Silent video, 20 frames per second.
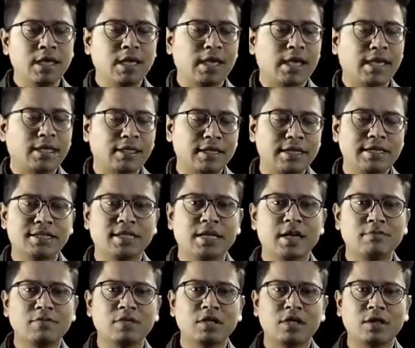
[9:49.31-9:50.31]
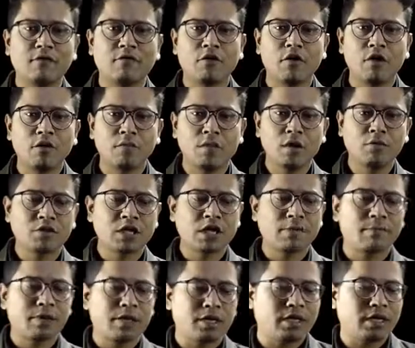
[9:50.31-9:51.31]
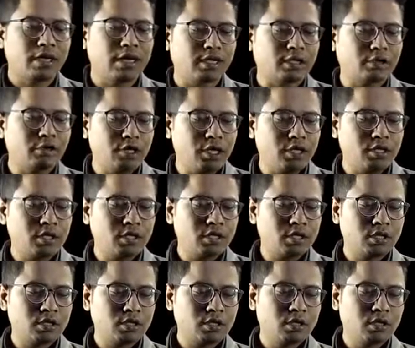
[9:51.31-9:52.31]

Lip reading: and this comes in the form of separate electorates.